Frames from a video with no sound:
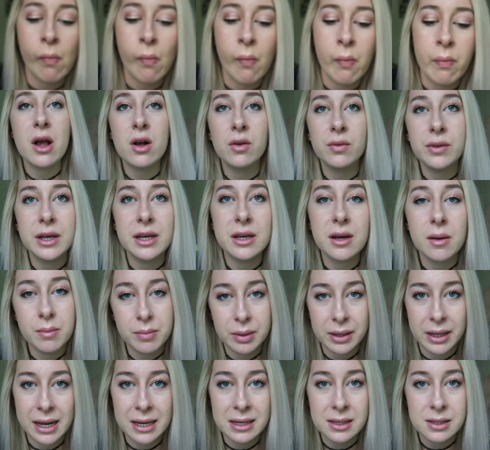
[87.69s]
My only
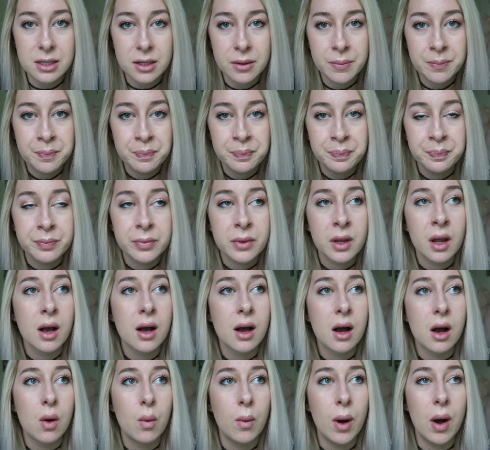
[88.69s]
complaint,
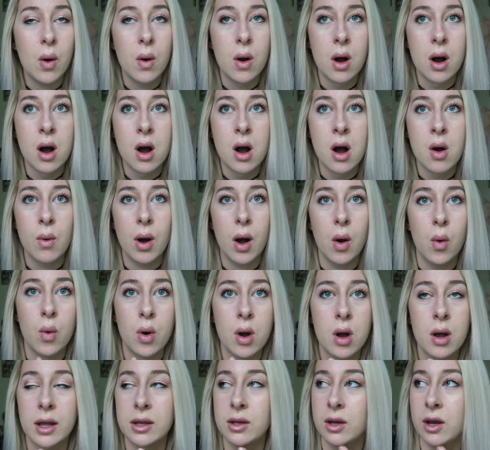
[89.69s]
whoa,
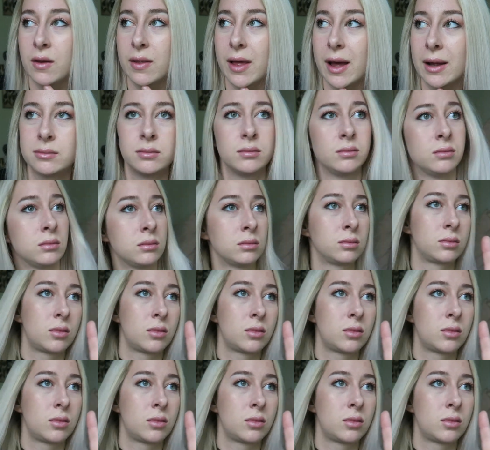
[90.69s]
can you hear that?